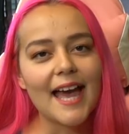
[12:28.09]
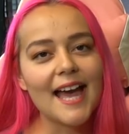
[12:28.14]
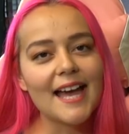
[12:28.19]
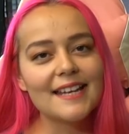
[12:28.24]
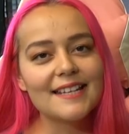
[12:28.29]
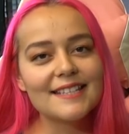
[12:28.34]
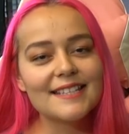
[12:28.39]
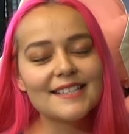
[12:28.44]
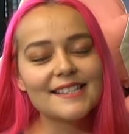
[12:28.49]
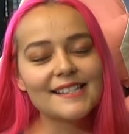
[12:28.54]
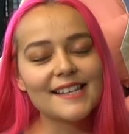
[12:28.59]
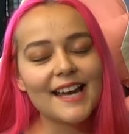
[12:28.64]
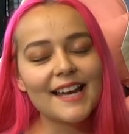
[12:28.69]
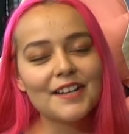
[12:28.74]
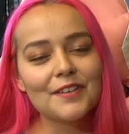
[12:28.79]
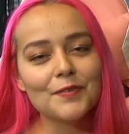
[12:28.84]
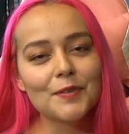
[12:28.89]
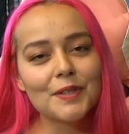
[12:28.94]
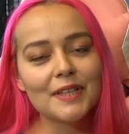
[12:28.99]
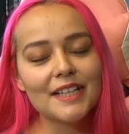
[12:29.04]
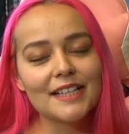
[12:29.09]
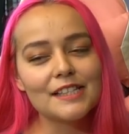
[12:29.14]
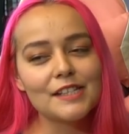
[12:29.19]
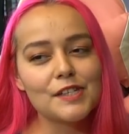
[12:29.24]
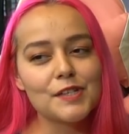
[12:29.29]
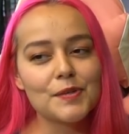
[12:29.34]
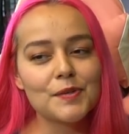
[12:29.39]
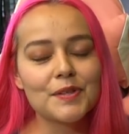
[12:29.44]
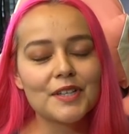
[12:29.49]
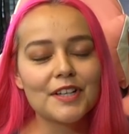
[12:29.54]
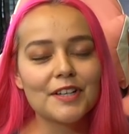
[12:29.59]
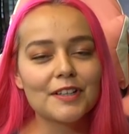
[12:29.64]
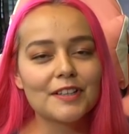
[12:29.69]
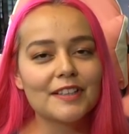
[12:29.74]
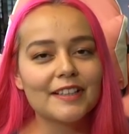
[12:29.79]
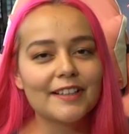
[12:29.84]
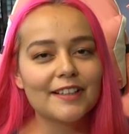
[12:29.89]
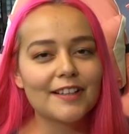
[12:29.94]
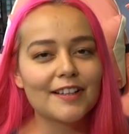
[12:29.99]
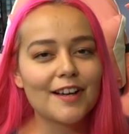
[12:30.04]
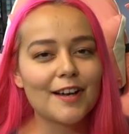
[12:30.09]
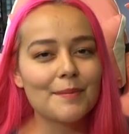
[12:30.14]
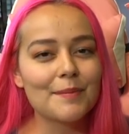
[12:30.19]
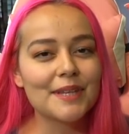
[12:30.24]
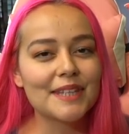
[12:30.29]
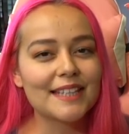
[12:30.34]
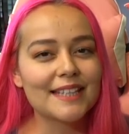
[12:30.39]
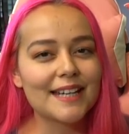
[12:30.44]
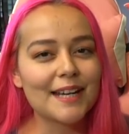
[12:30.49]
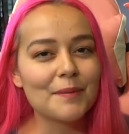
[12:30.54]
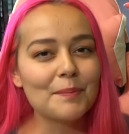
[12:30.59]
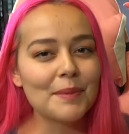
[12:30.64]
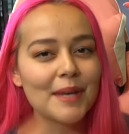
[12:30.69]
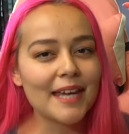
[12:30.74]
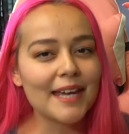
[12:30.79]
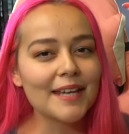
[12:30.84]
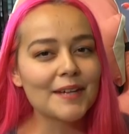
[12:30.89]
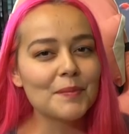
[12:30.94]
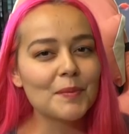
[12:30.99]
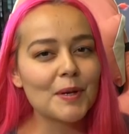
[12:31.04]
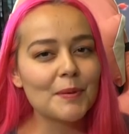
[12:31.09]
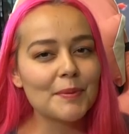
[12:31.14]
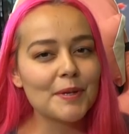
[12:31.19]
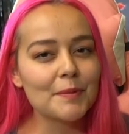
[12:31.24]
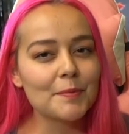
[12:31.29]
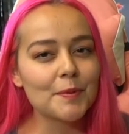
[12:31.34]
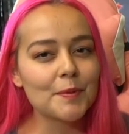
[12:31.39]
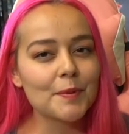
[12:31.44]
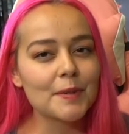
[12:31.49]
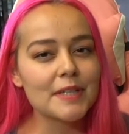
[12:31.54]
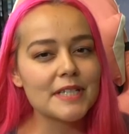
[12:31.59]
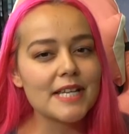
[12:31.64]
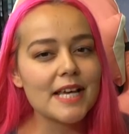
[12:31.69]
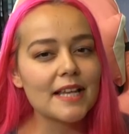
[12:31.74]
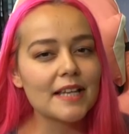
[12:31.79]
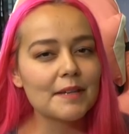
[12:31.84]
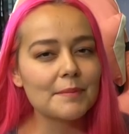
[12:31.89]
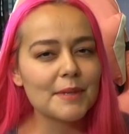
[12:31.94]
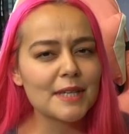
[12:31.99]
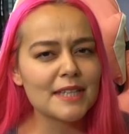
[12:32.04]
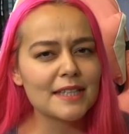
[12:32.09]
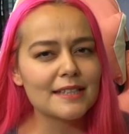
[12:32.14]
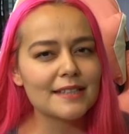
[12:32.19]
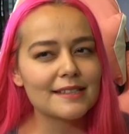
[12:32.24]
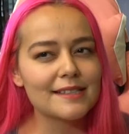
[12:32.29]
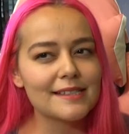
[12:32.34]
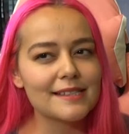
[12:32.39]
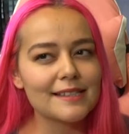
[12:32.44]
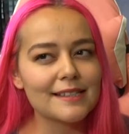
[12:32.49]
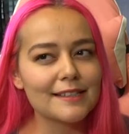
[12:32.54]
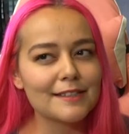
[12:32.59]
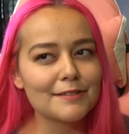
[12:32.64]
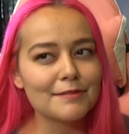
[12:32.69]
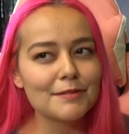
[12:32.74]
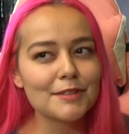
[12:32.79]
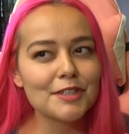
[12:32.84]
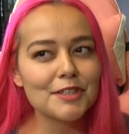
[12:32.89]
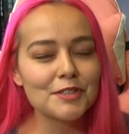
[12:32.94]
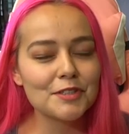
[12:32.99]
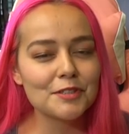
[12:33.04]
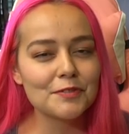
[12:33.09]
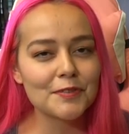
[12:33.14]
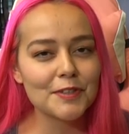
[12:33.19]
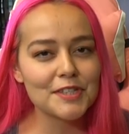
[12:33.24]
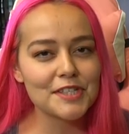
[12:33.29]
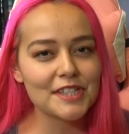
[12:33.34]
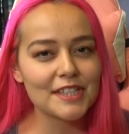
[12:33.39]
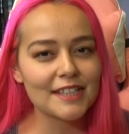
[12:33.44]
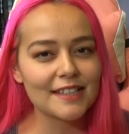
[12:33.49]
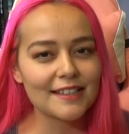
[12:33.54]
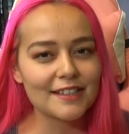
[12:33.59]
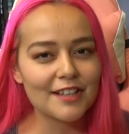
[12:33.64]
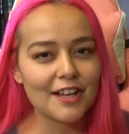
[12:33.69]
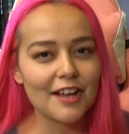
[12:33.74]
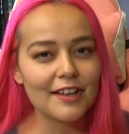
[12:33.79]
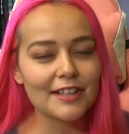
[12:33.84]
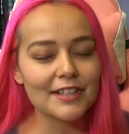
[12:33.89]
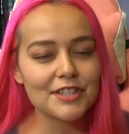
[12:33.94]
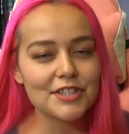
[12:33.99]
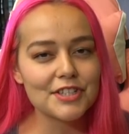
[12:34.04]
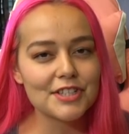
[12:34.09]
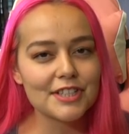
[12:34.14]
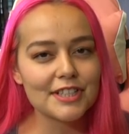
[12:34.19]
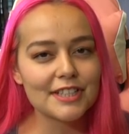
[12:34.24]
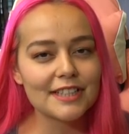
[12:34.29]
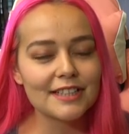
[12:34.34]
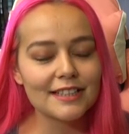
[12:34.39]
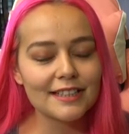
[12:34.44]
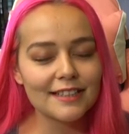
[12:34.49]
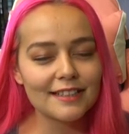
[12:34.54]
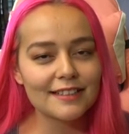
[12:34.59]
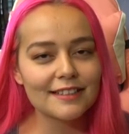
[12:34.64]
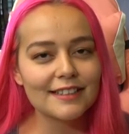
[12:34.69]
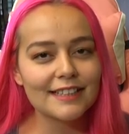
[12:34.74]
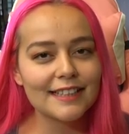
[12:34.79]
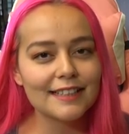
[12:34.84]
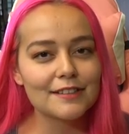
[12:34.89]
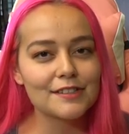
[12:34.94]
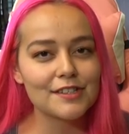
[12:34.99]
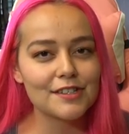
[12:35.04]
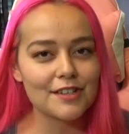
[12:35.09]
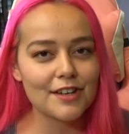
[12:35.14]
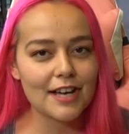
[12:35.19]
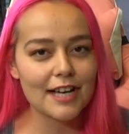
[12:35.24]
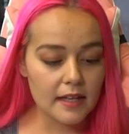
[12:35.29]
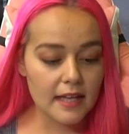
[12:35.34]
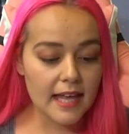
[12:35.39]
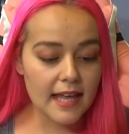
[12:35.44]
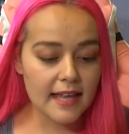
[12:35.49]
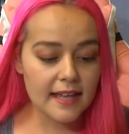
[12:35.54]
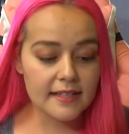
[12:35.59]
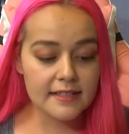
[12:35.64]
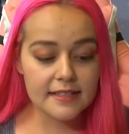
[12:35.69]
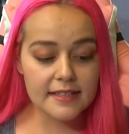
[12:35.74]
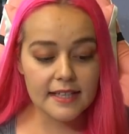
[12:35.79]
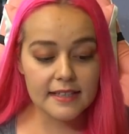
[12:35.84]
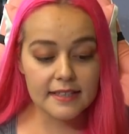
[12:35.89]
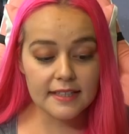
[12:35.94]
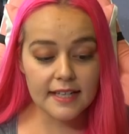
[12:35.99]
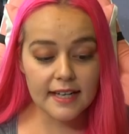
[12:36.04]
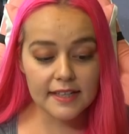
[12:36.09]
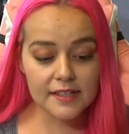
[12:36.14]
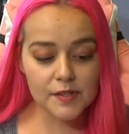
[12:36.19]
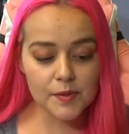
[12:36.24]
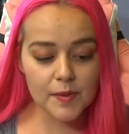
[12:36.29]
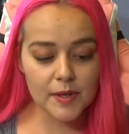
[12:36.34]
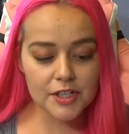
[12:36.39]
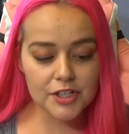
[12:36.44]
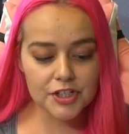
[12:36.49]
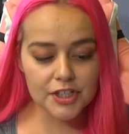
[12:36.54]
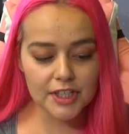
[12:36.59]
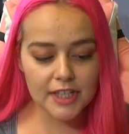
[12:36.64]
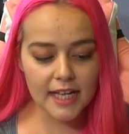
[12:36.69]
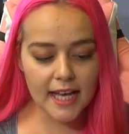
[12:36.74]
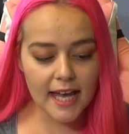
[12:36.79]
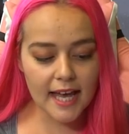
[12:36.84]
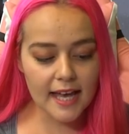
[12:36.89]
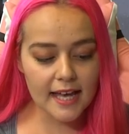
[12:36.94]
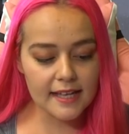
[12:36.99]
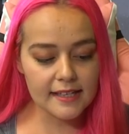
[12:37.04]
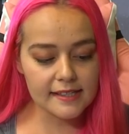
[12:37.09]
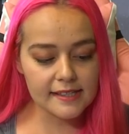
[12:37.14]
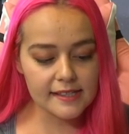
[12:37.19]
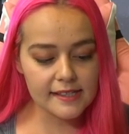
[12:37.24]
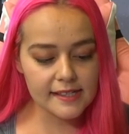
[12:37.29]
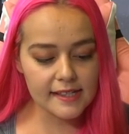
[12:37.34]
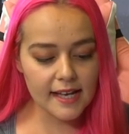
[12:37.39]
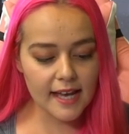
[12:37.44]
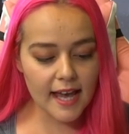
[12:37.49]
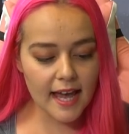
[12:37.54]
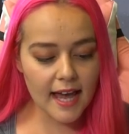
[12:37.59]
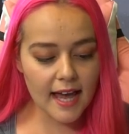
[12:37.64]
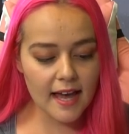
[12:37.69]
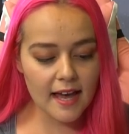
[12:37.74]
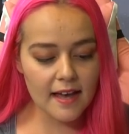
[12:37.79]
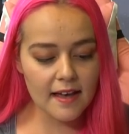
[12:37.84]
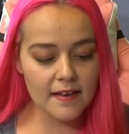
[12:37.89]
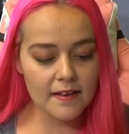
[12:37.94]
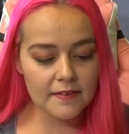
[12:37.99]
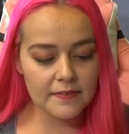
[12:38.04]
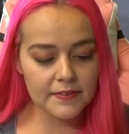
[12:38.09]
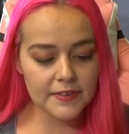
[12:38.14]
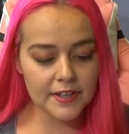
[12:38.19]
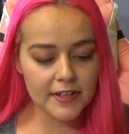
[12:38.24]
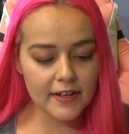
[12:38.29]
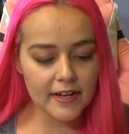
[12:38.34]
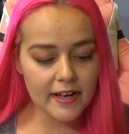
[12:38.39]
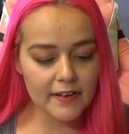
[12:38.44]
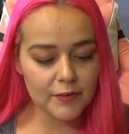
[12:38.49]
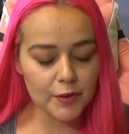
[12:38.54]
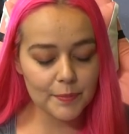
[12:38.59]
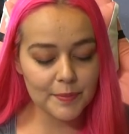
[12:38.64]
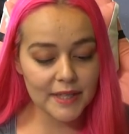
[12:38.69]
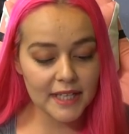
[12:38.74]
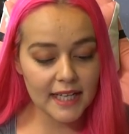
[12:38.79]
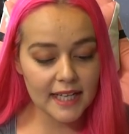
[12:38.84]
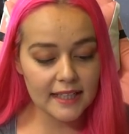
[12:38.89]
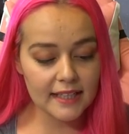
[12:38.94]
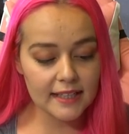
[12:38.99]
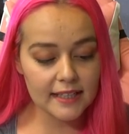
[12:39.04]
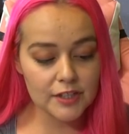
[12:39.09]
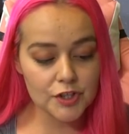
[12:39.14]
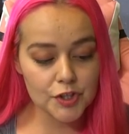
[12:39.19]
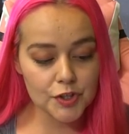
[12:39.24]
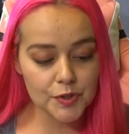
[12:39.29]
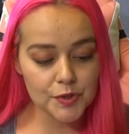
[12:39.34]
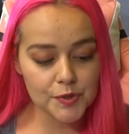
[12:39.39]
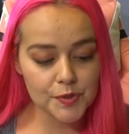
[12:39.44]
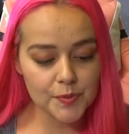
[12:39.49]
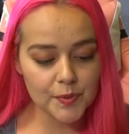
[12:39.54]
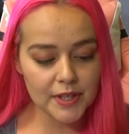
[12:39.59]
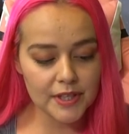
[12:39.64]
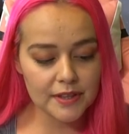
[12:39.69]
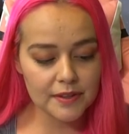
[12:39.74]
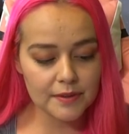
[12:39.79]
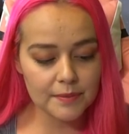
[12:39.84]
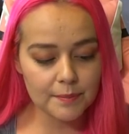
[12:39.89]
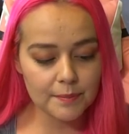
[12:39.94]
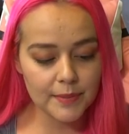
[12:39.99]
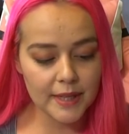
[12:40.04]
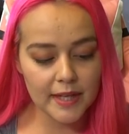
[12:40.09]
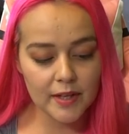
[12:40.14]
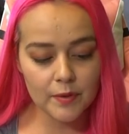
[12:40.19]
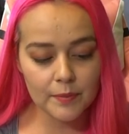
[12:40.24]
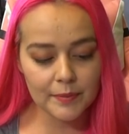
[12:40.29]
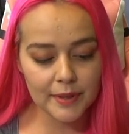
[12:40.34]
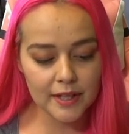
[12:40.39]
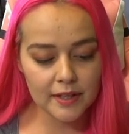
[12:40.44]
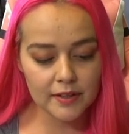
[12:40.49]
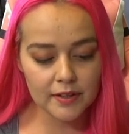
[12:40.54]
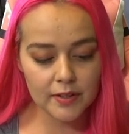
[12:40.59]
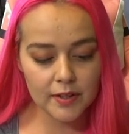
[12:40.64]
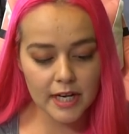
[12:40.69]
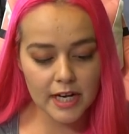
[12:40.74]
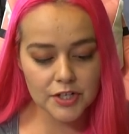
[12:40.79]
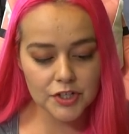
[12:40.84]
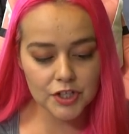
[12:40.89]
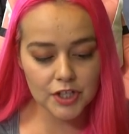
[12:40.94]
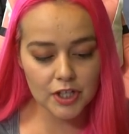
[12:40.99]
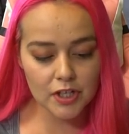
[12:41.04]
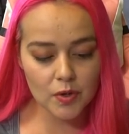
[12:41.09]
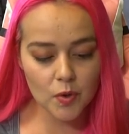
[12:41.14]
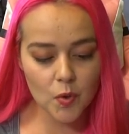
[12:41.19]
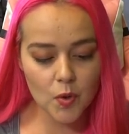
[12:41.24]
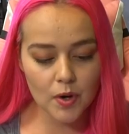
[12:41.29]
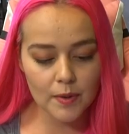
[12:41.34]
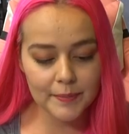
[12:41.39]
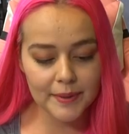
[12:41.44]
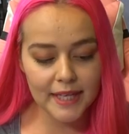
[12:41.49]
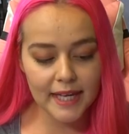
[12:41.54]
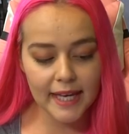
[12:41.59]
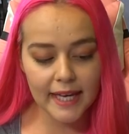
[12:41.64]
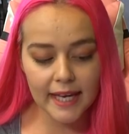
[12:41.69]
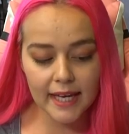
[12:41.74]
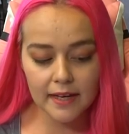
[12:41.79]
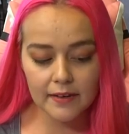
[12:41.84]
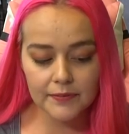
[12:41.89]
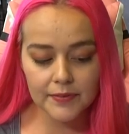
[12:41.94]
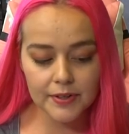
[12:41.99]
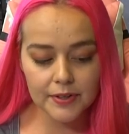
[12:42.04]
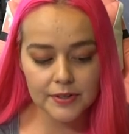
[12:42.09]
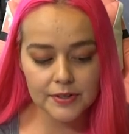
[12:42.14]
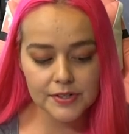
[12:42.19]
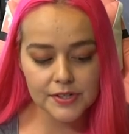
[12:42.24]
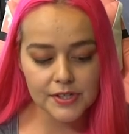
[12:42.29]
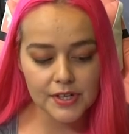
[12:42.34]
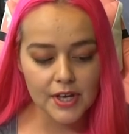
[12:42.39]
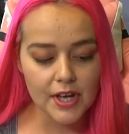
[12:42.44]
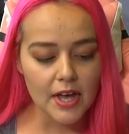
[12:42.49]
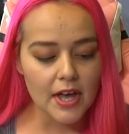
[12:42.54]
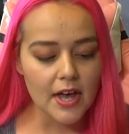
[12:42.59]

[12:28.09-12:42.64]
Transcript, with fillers: And this kind of relates to the earlier comment that I made where people were telling me that it's universally acknowledged. Clearly, it's not. And then the next question asked Have there ever been any issues with male male aggression or behaviors?